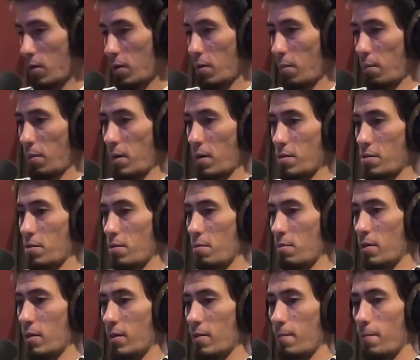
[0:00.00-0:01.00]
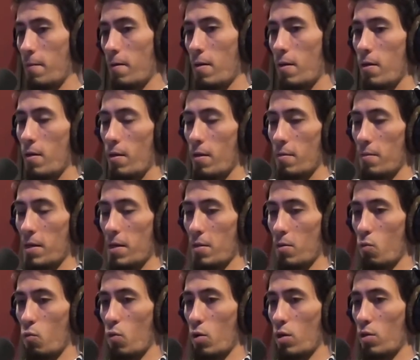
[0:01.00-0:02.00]
compressor, but man,
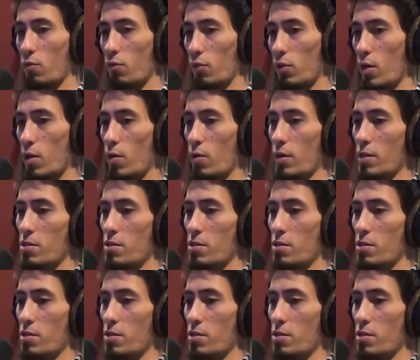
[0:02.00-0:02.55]
the workflow,